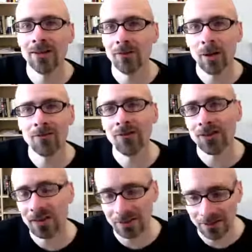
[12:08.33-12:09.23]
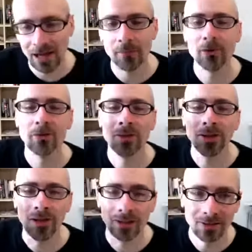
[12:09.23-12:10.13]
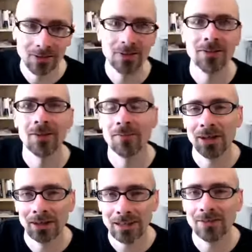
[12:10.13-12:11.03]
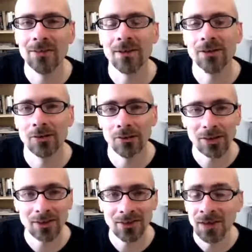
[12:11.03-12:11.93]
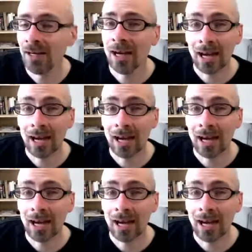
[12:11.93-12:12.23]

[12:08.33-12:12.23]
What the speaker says: this benefits the establishment and the system and the inside cronies.